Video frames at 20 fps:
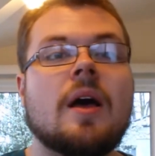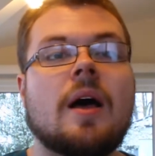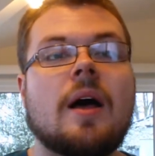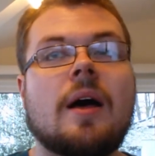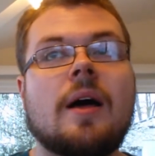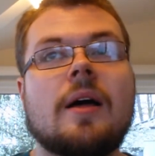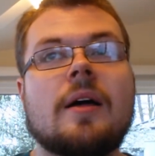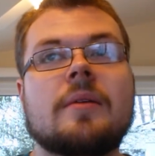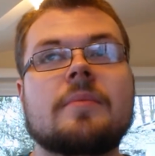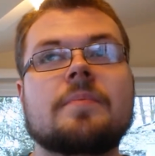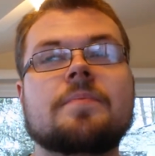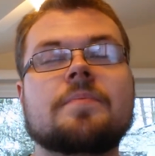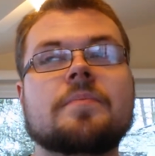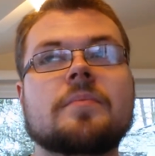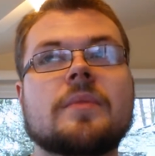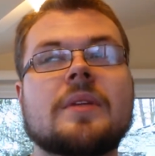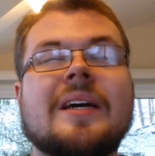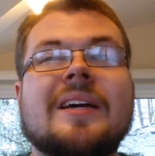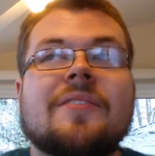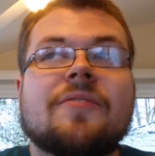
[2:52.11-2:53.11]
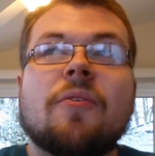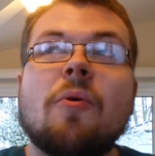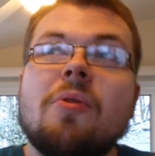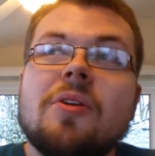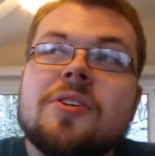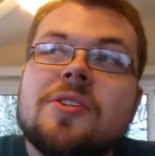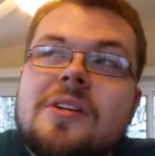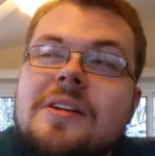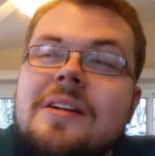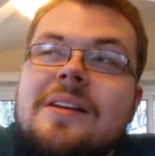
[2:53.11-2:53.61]

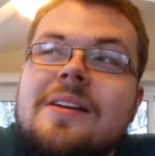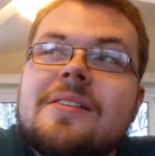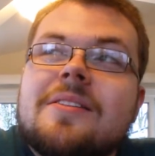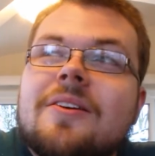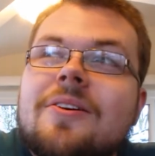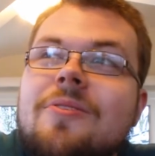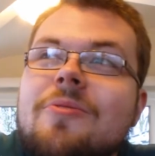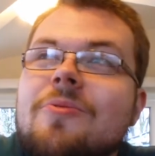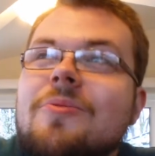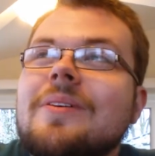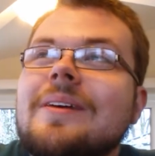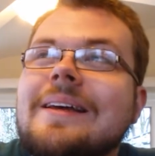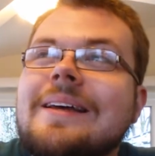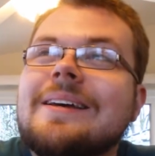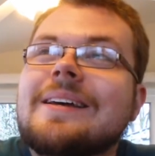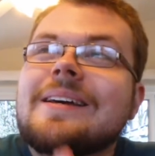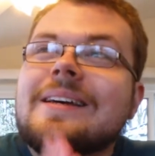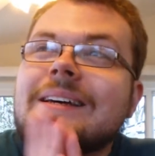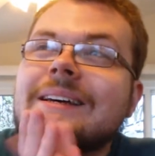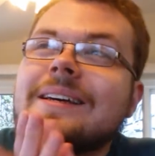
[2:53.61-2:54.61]
Unfortunately, though,